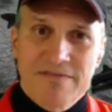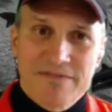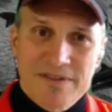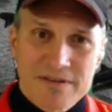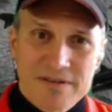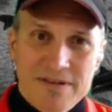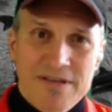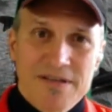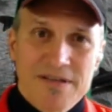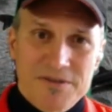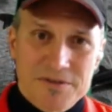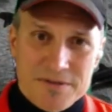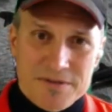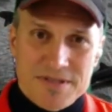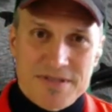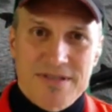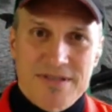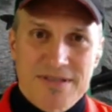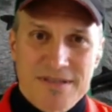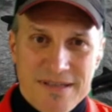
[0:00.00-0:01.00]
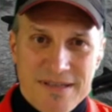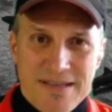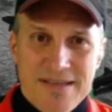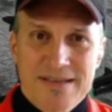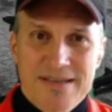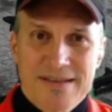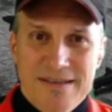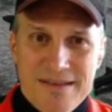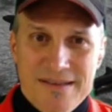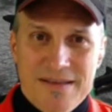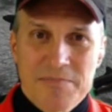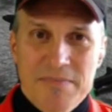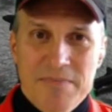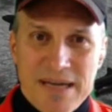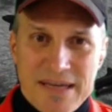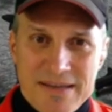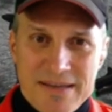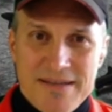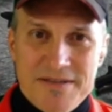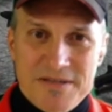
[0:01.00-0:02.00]
very interested in the
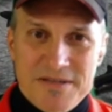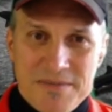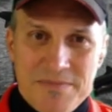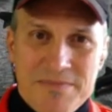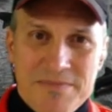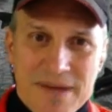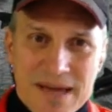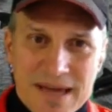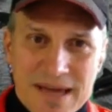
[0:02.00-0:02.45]
mechanism